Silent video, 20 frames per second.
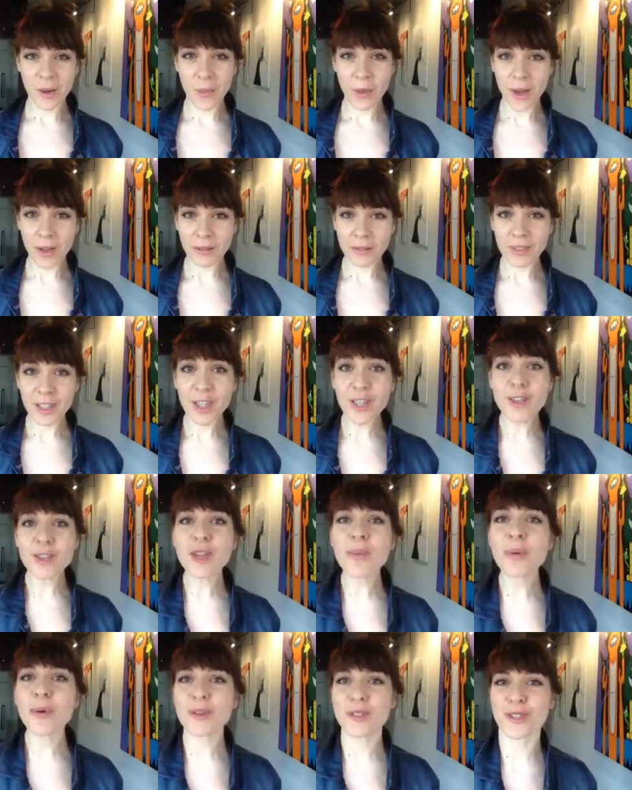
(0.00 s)
Well, here's
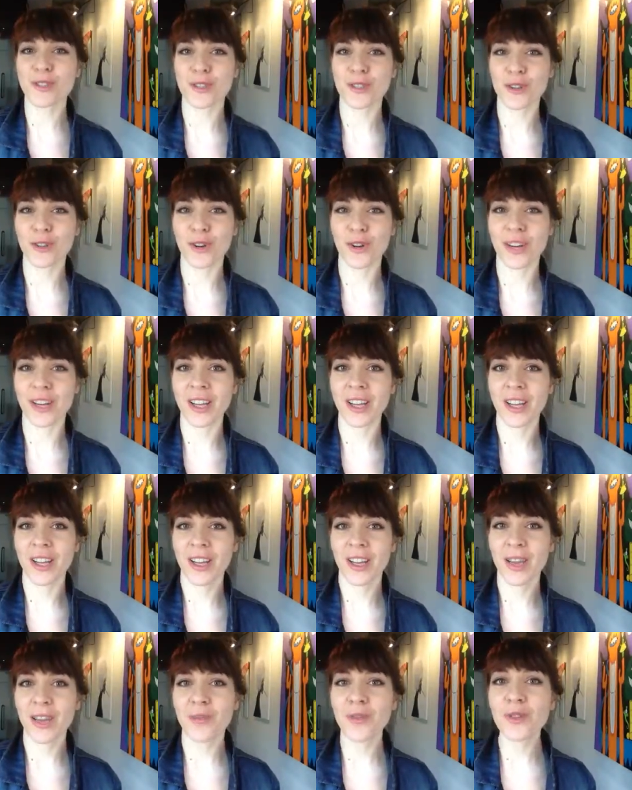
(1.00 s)
a personal story.
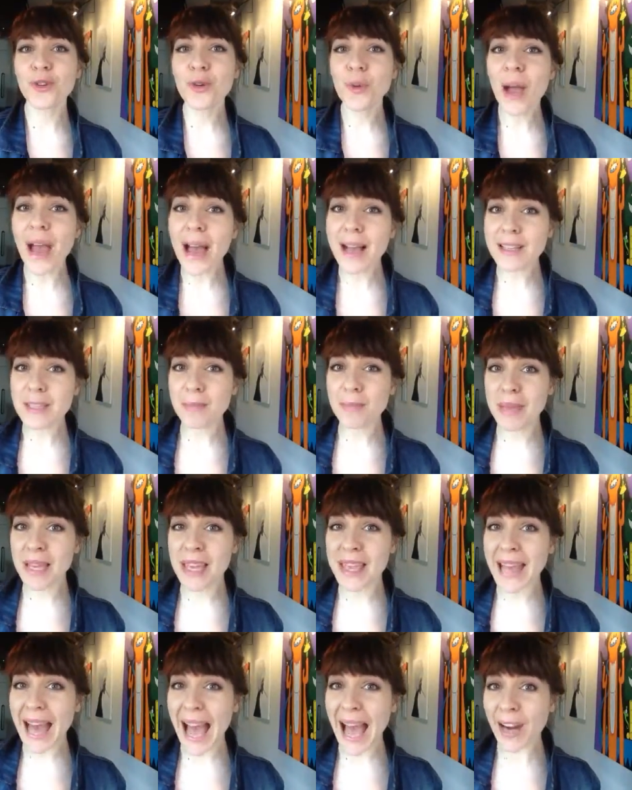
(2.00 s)
If you asked
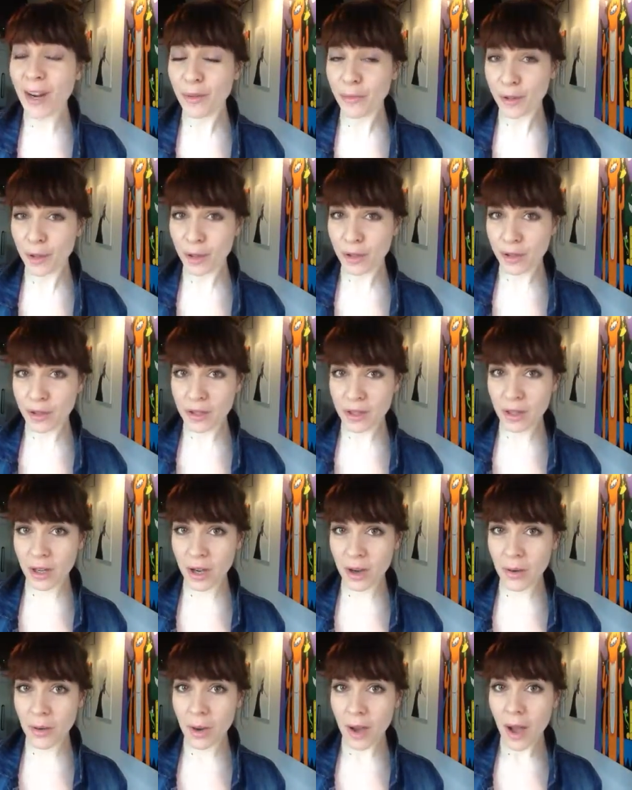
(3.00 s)
me that a few years
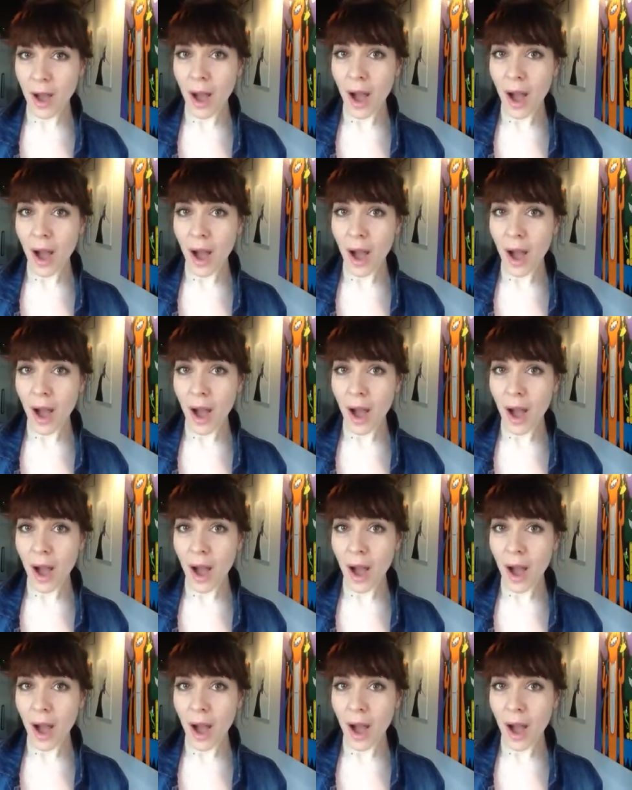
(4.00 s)
ago,